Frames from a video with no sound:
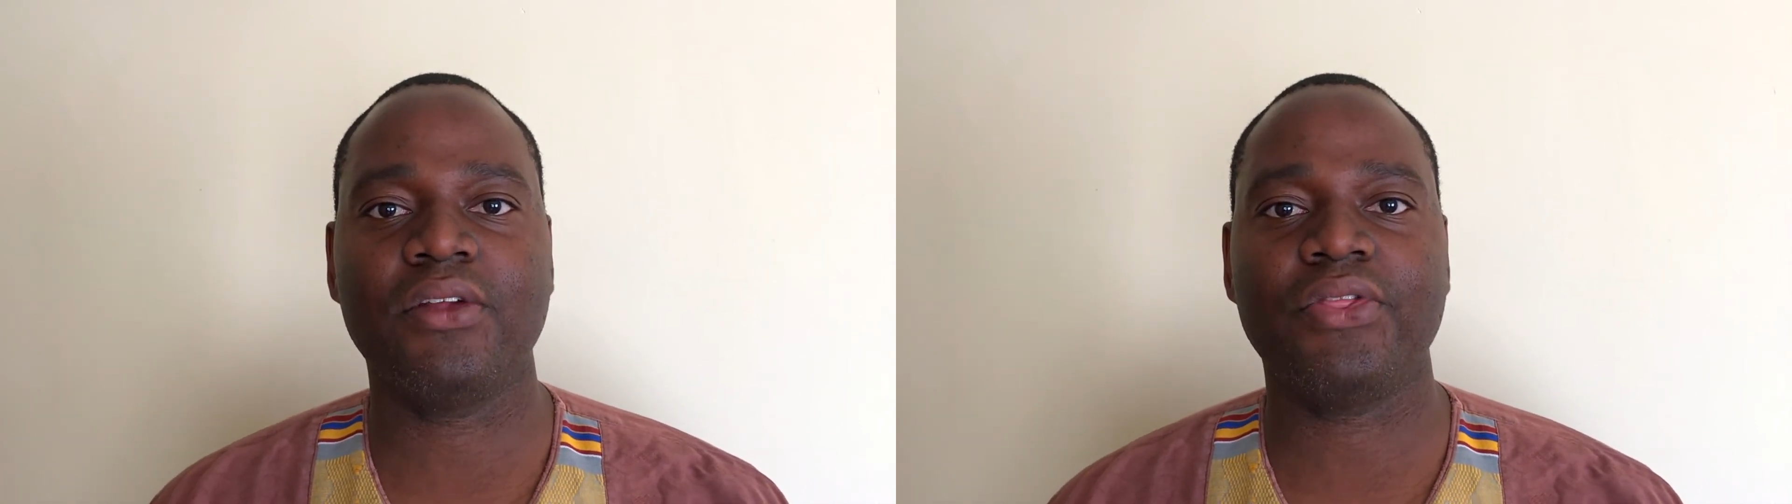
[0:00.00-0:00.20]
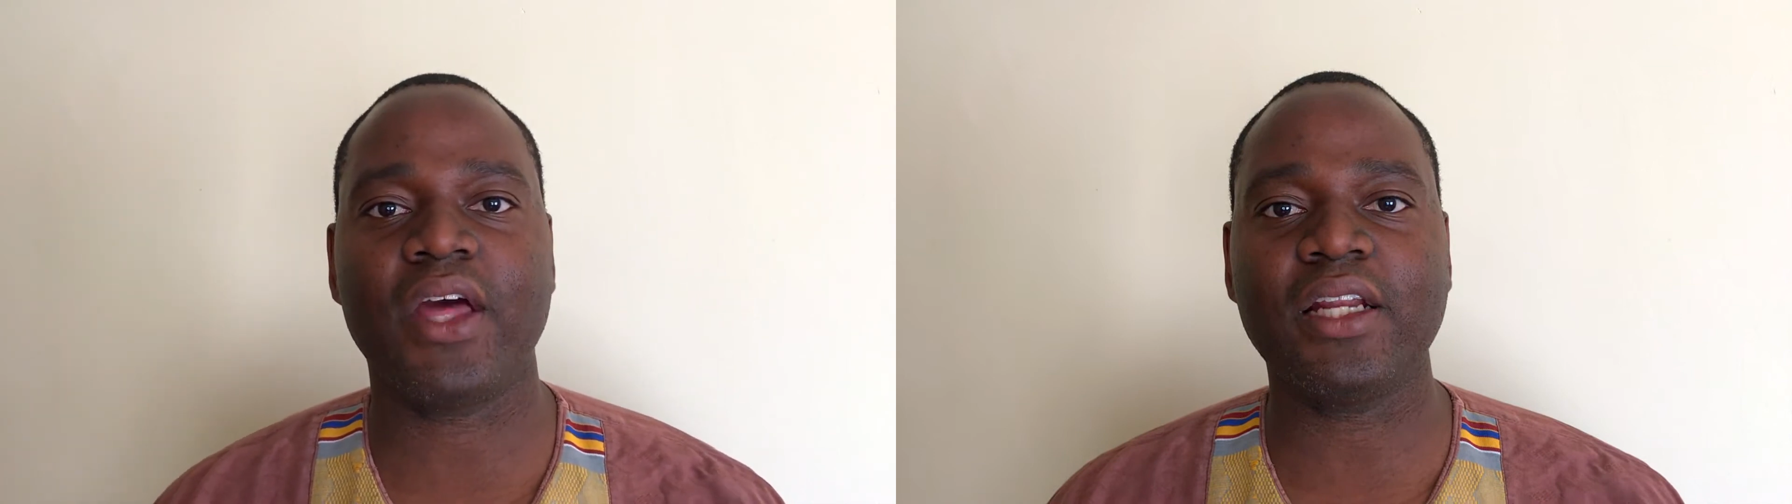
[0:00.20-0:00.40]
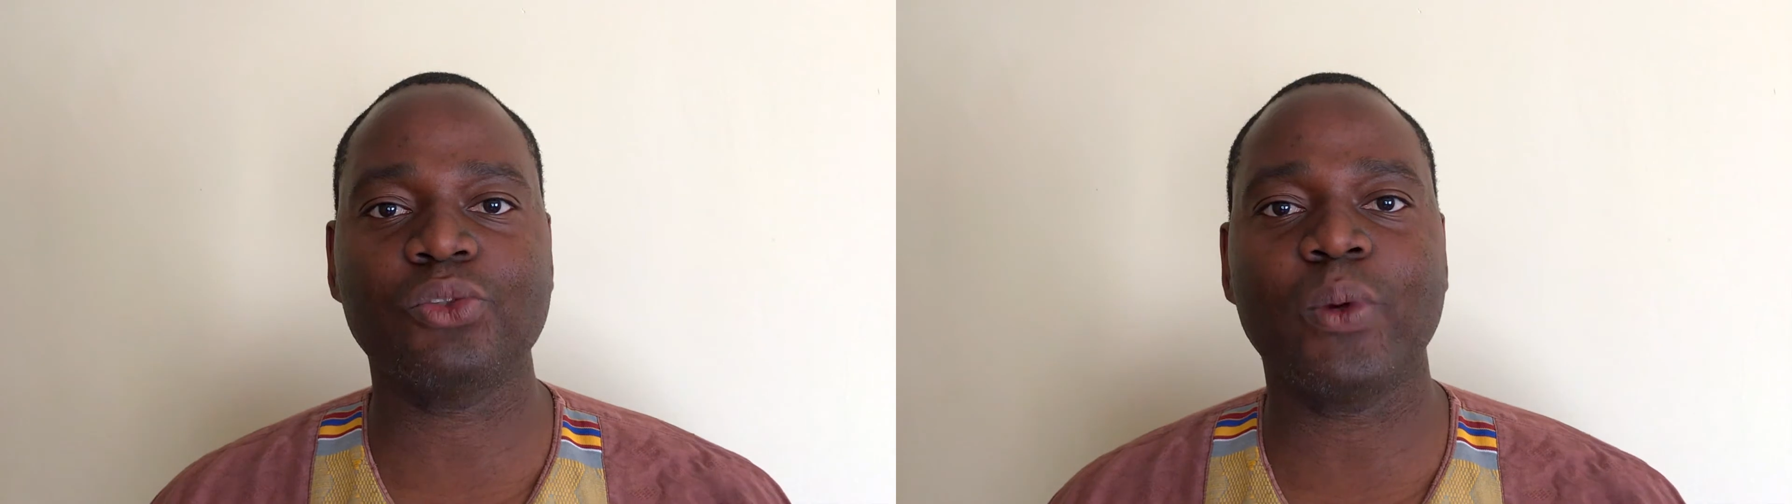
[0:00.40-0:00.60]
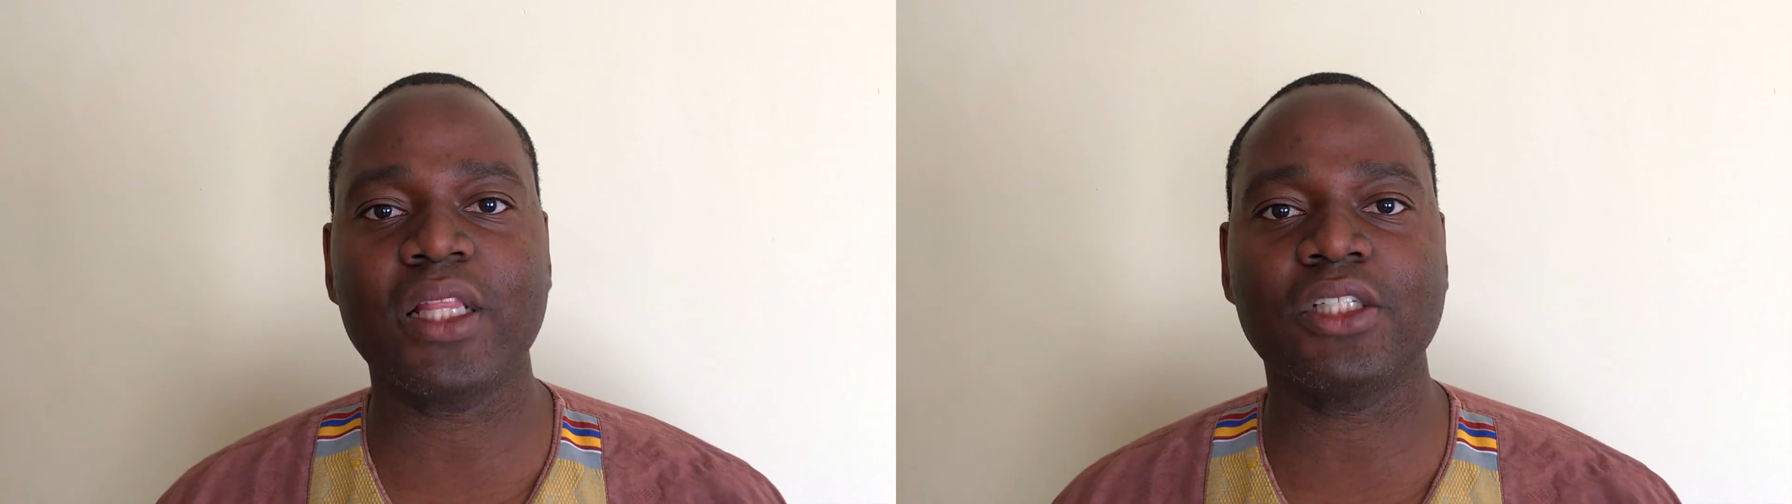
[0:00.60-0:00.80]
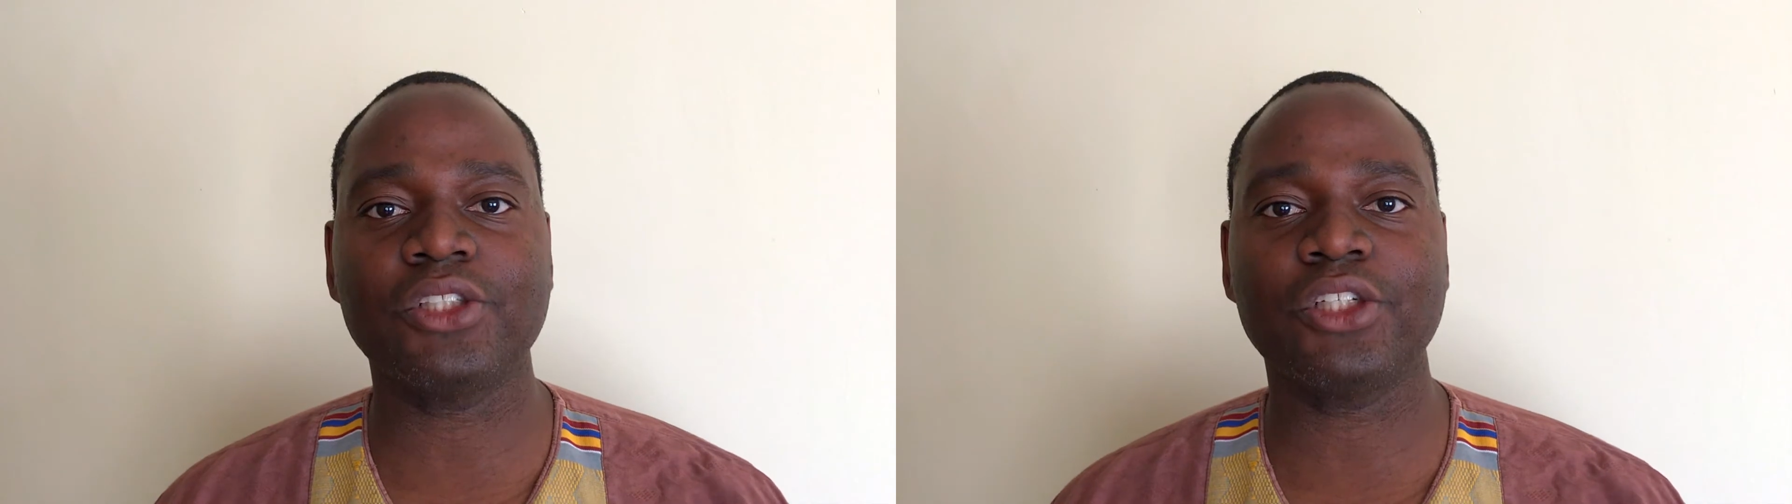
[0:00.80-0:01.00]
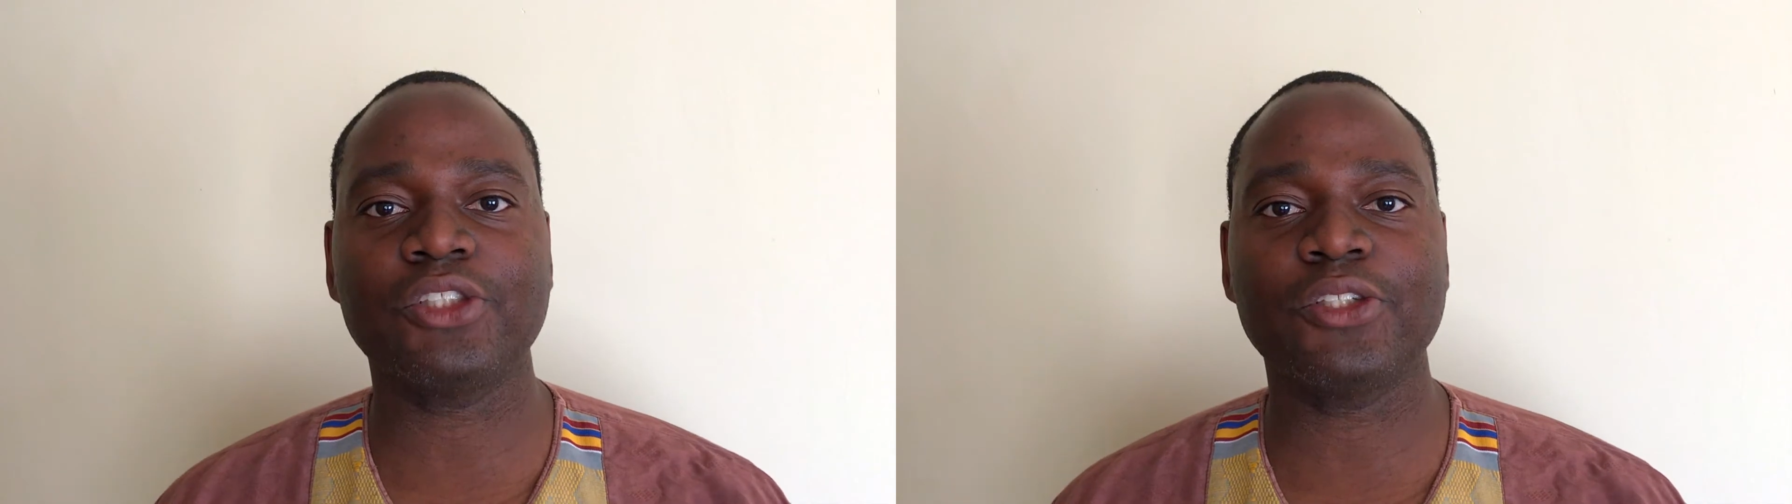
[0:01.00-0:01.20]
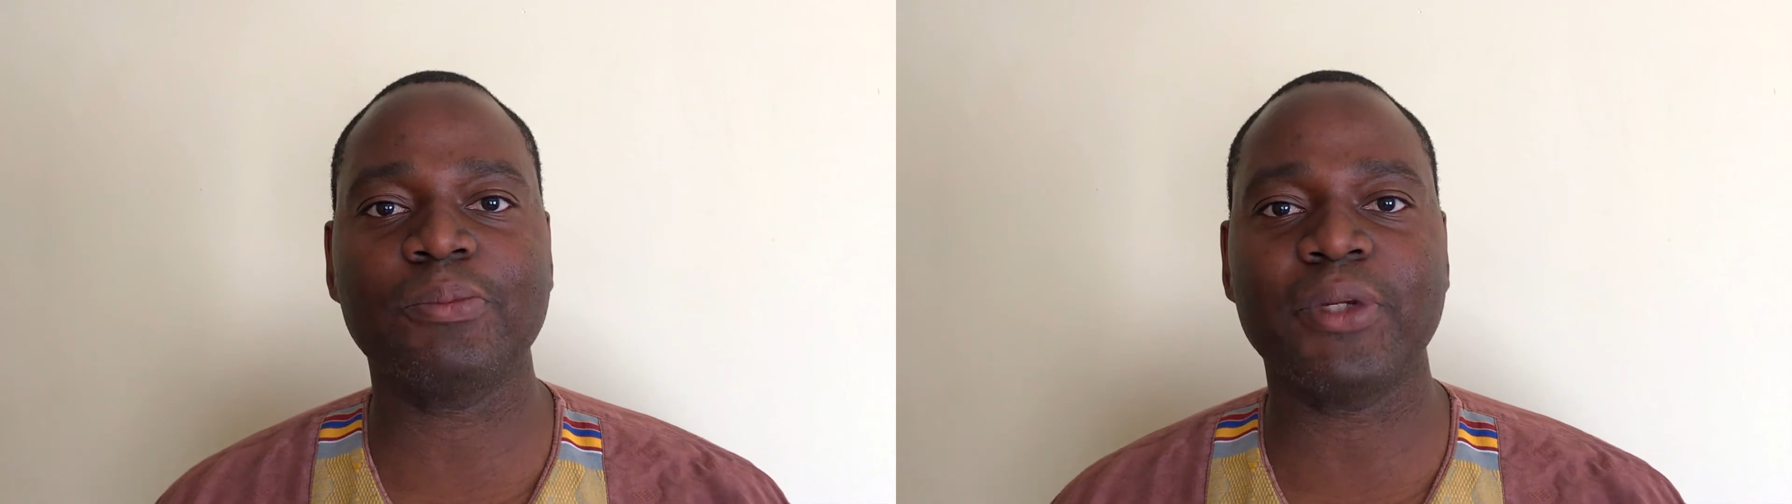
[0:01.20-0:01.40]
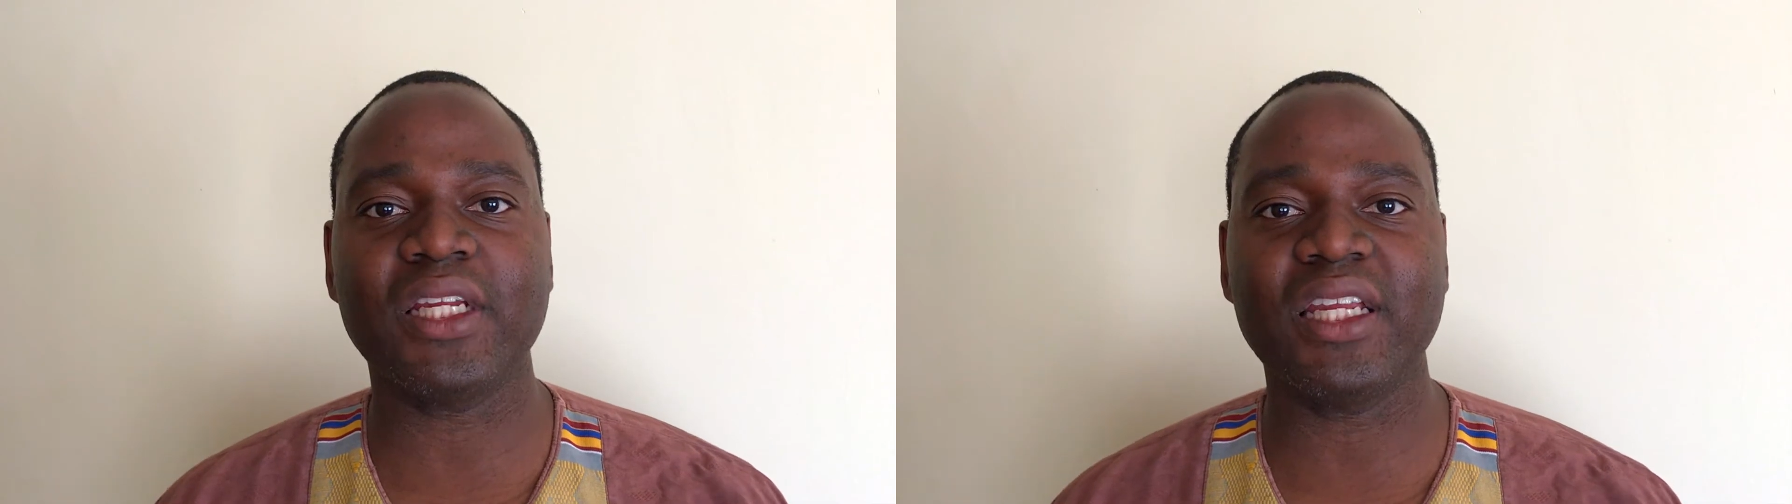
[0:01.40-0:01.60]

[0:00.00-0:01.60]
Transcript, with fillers: That is where the church should be